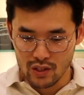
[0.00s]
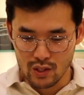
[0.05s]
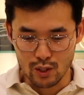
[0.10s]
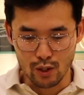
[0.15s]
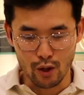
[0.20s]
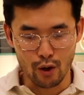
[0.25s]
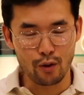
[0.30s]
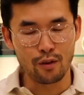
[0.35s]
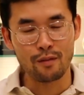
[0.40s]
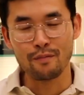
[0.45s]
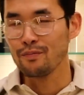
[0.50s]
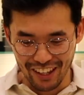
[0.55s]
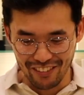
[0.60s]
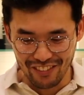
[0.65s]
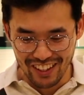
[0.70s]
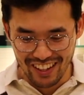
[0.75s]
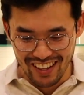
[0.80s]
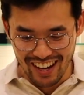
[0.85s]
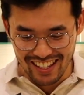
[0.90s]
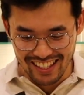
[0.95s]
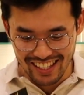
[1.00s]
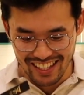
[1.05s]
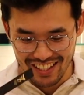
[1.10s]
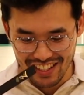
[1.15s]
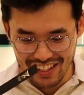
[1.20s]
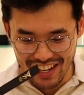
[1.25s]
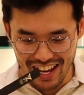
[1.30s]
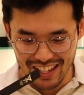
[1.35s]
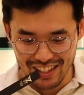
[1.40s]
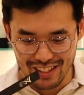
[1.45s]
So if you guys get a
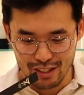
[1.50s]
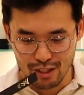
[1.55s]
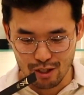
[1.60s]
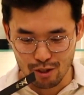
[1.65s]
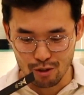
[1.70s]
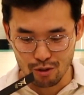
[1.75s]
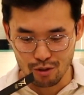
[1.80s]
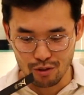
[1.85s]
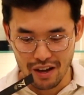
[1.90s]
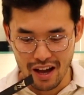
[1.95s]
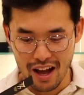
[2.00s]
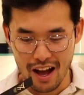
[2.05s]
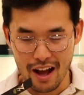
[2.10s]
chance to,